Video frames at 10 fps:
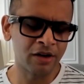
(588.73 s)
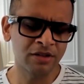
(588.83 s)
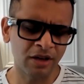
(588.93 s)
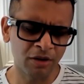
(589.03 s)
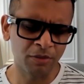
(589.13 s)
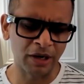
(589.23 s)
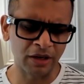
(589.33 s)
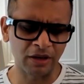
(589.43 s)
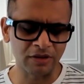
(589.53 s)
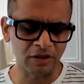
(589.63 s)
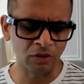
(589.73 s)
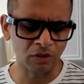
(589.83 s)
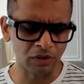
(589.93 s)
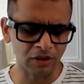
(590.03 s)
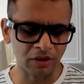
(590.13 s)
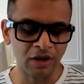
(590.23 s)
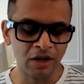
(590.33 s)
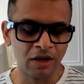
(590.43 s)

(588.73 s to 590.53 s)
I understand it better as I grow older.